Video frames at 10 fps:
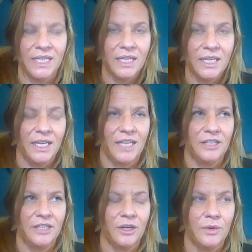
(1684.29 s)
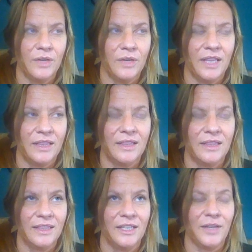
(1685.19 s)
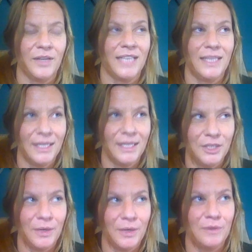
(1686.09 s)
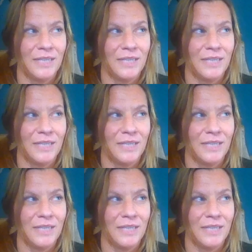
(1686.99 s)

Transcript: And, and, you know, and you know, that's the thing too,